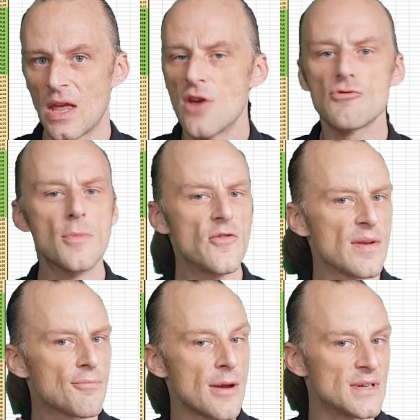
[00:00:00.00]

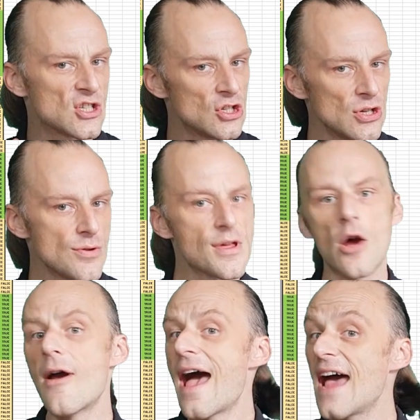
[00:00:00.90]
Removing premise 2,
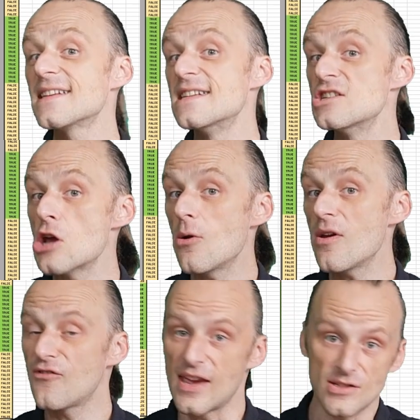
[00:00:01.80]
though, has no
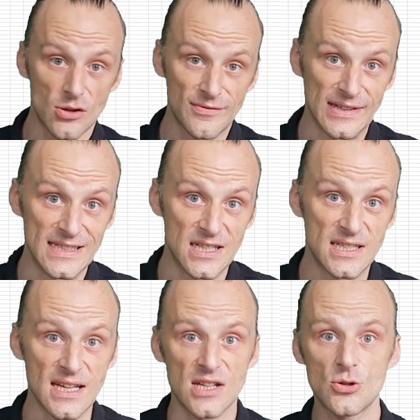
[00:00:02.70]
effect on
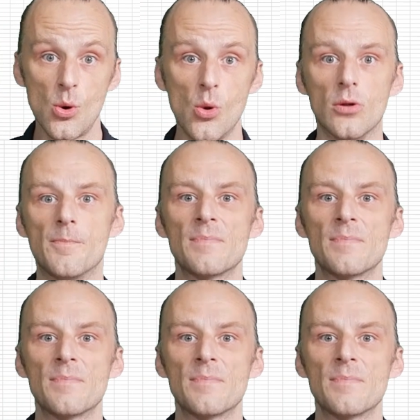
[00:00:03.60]
validity at all.